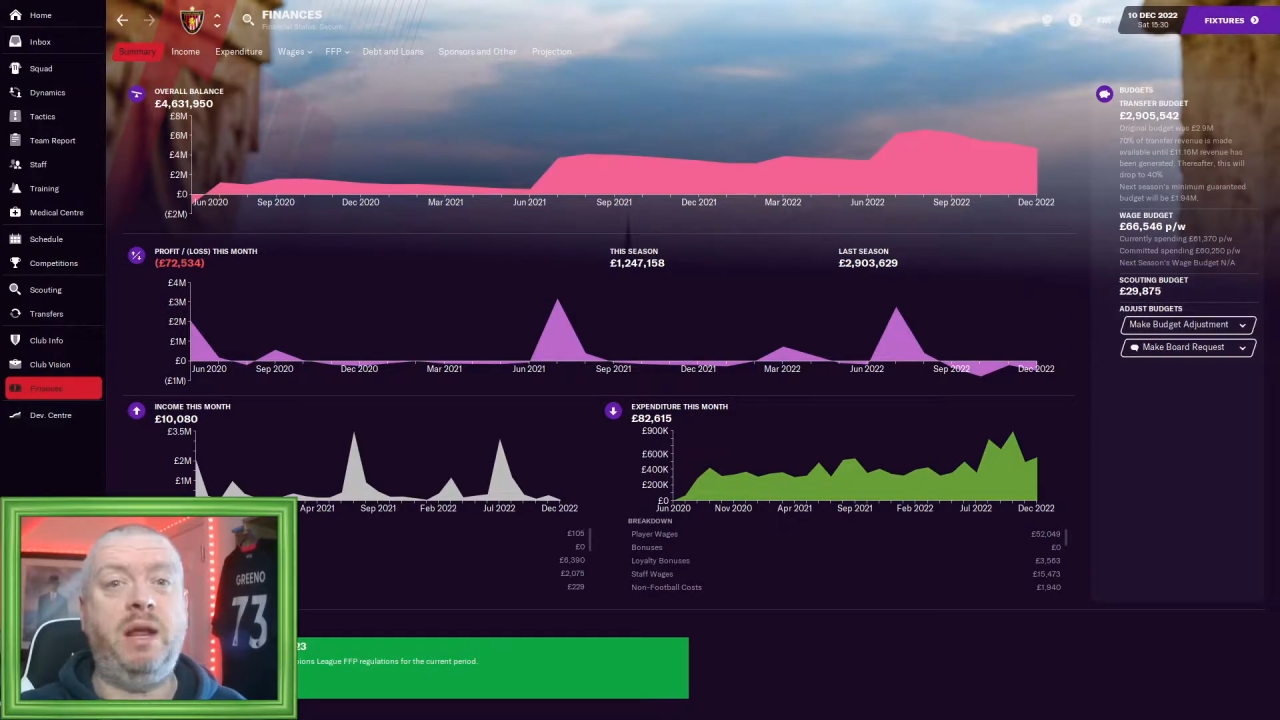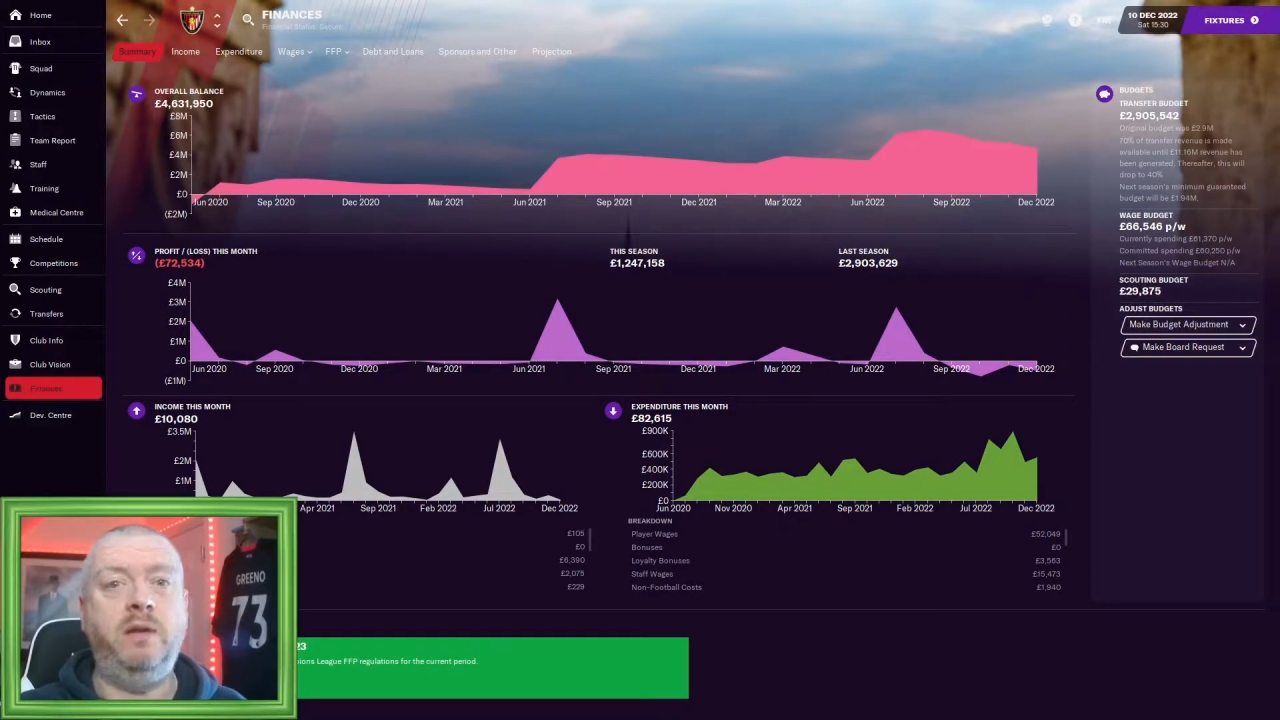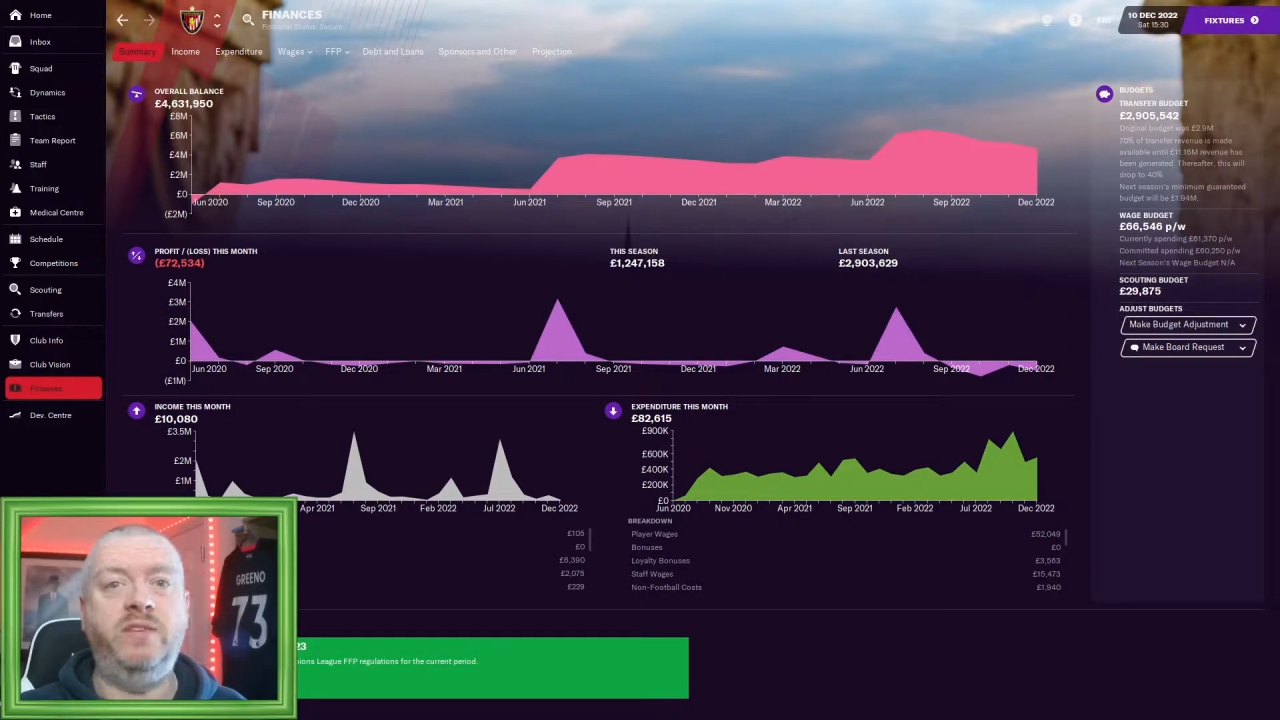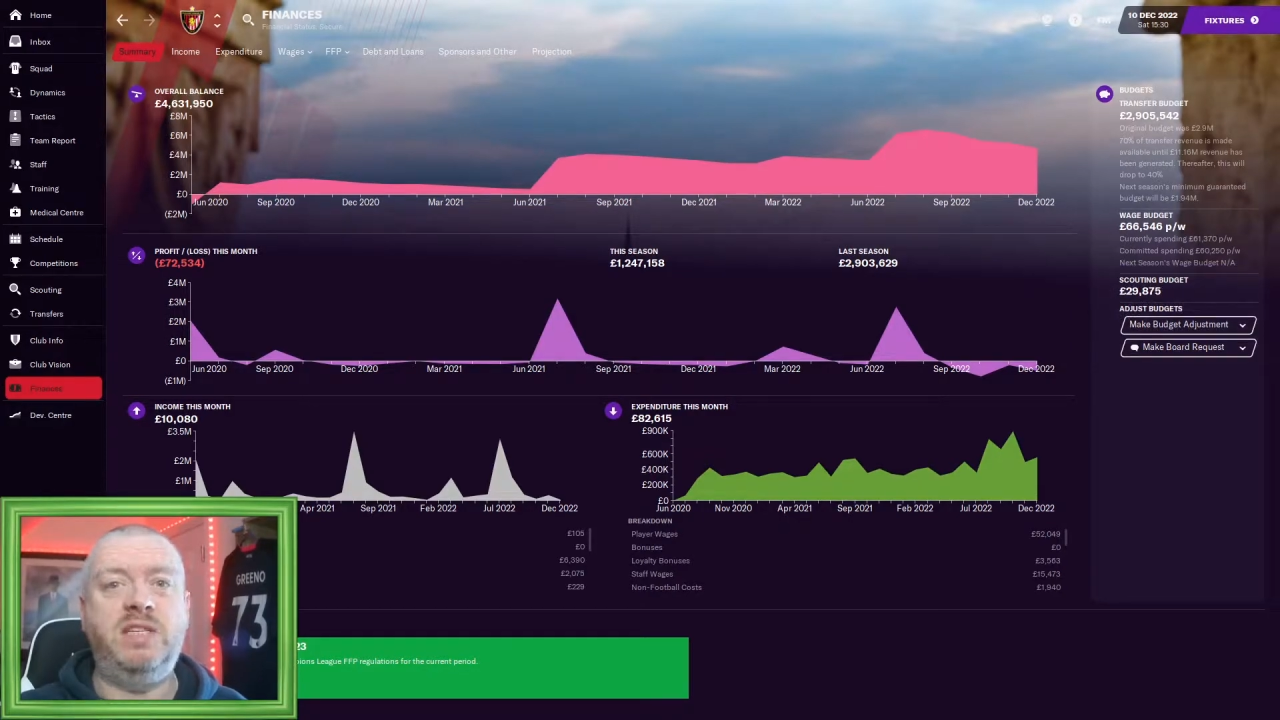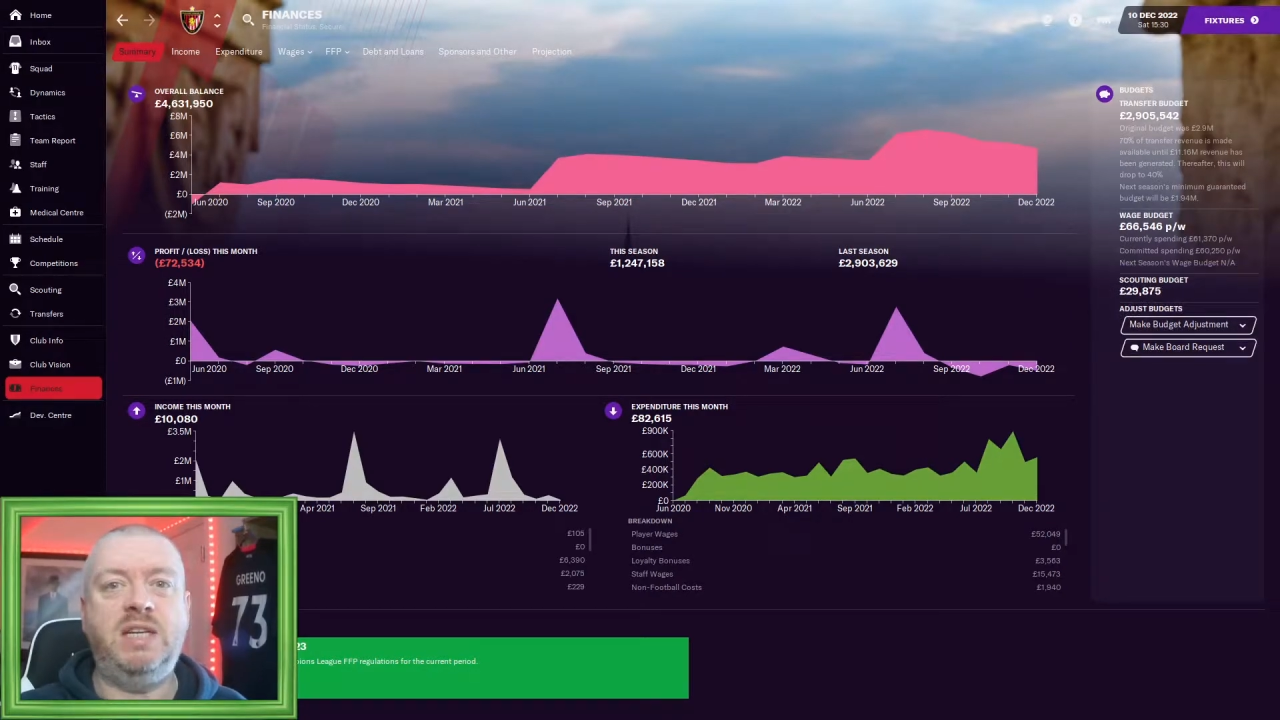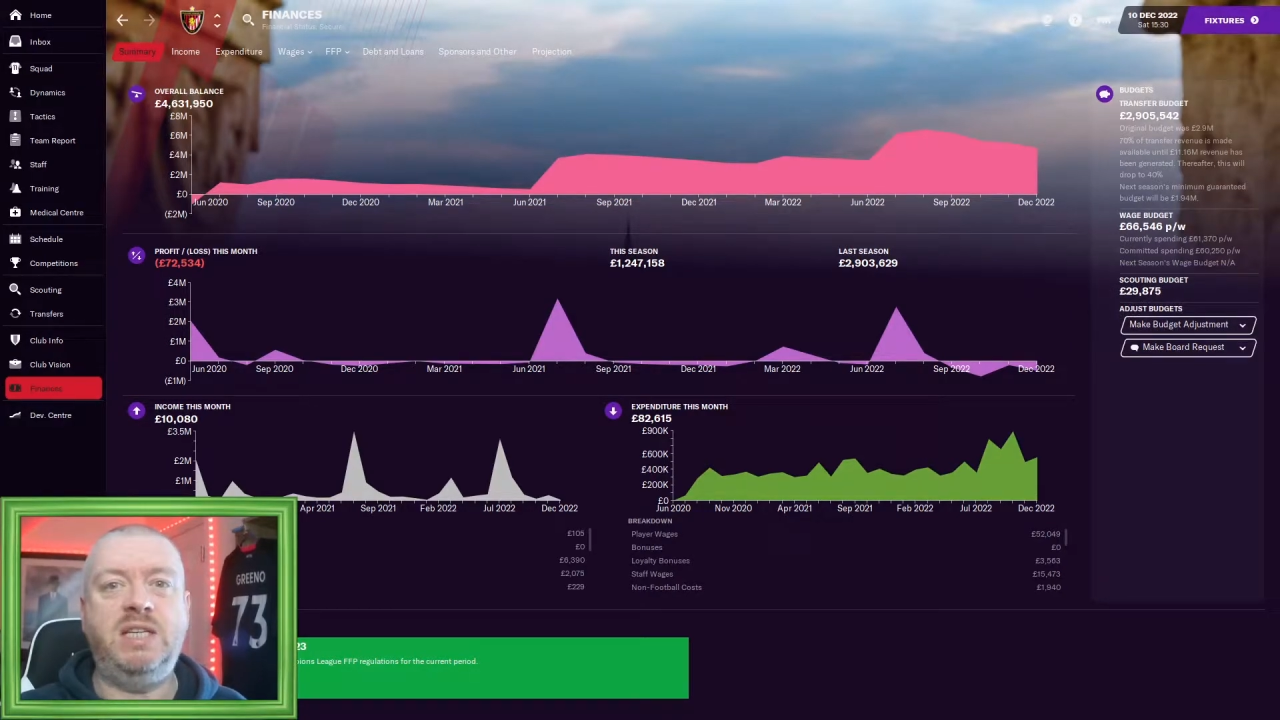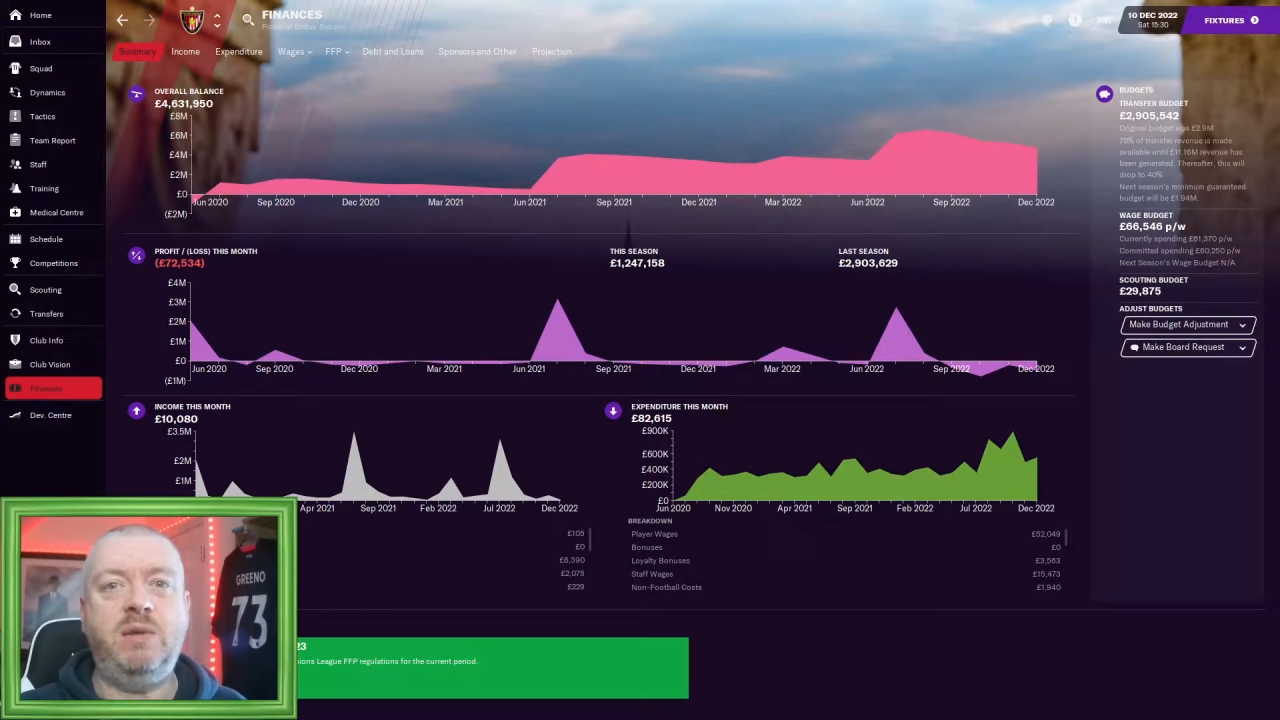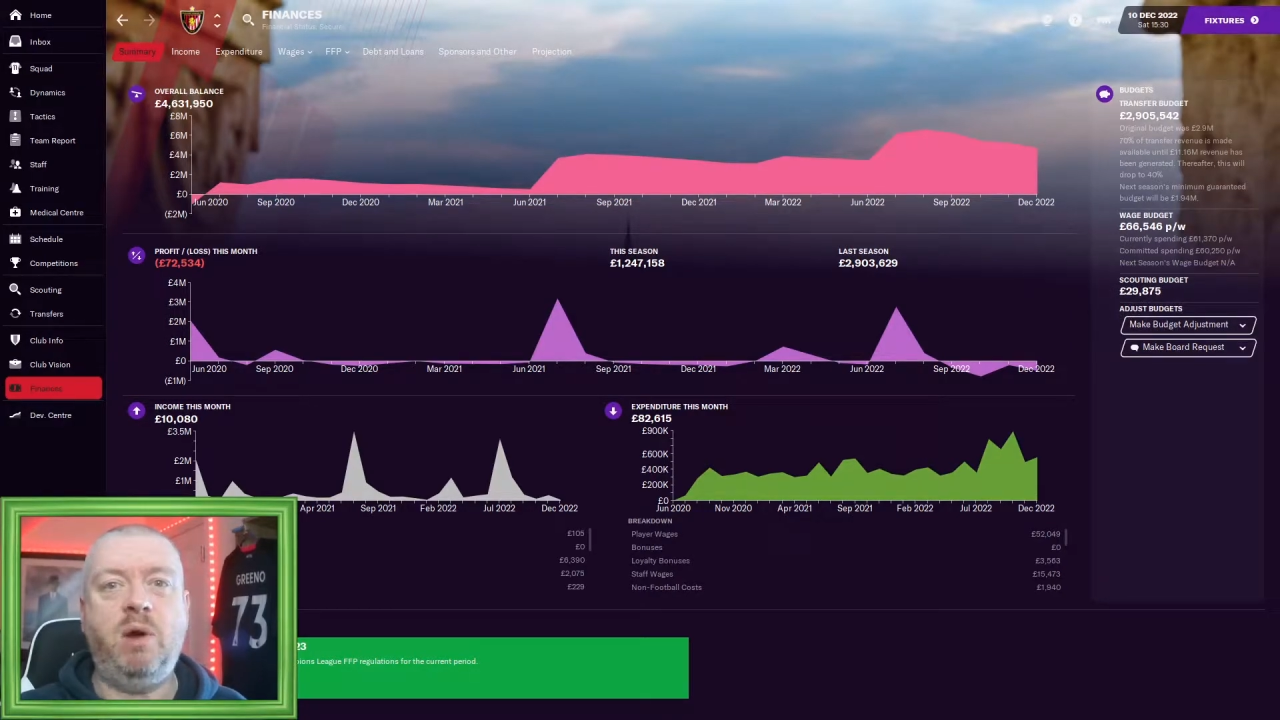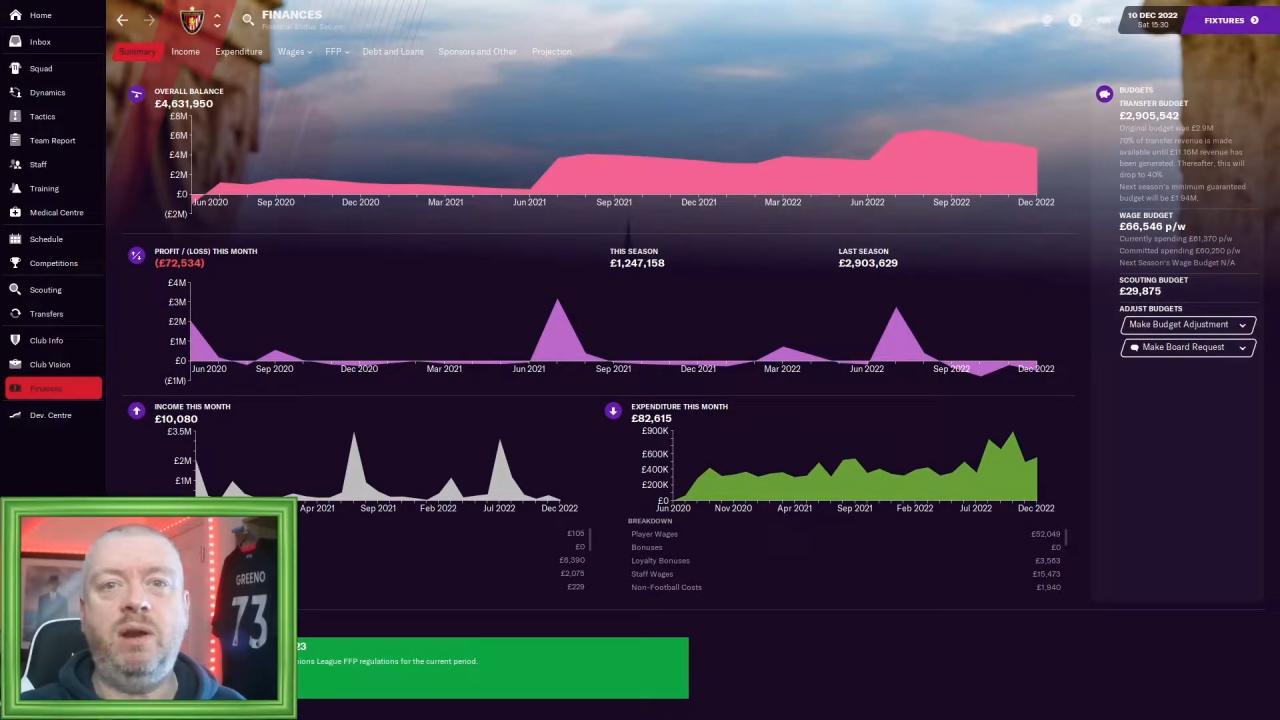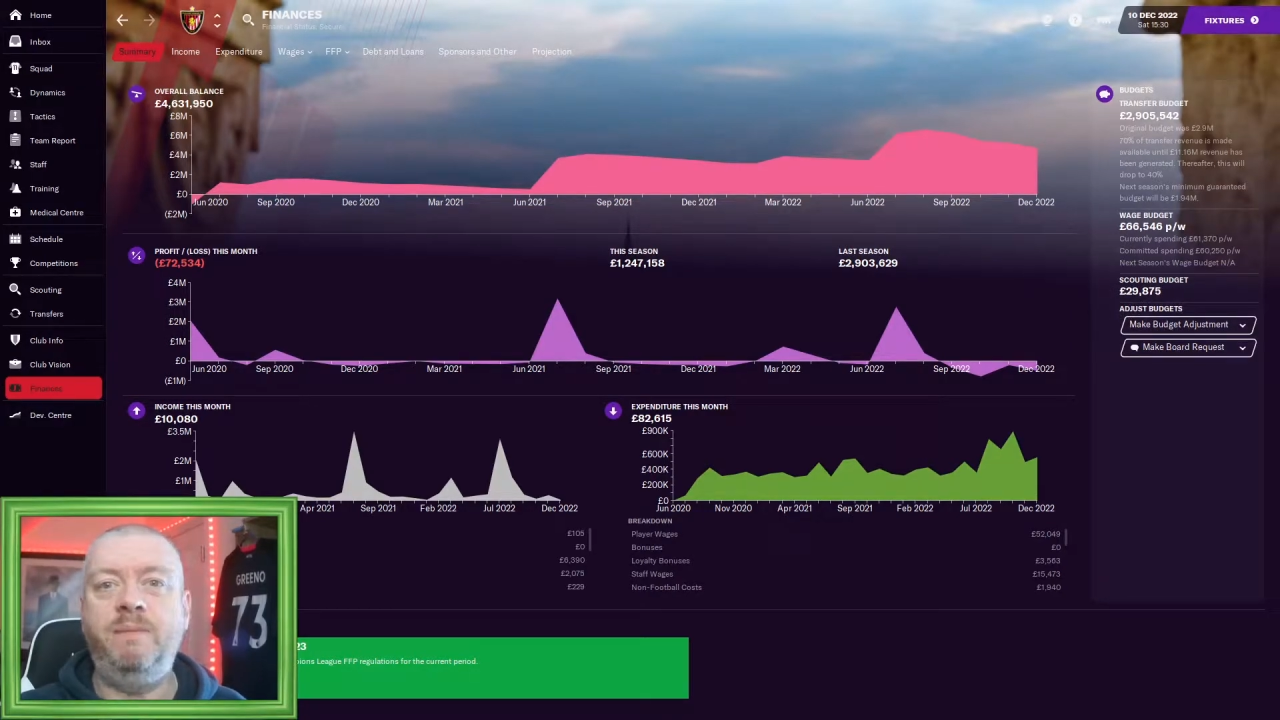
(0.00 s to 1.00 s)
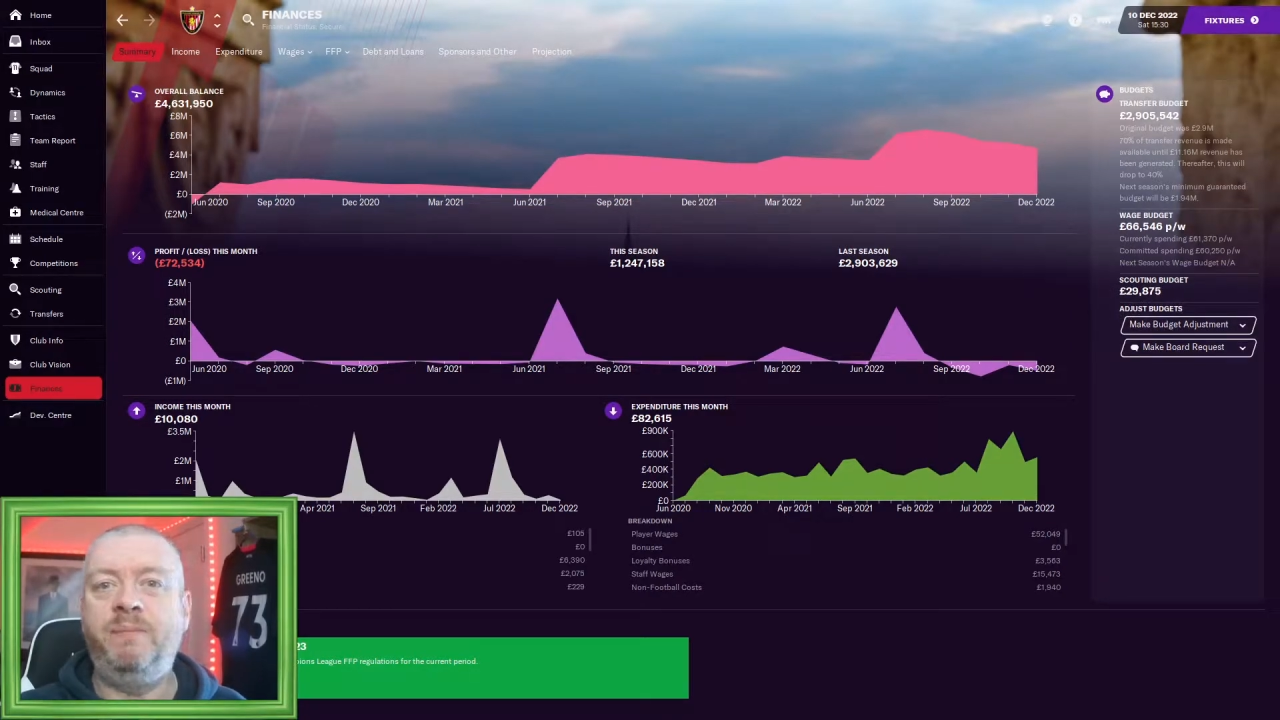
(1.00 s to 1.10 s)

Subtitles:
over 61.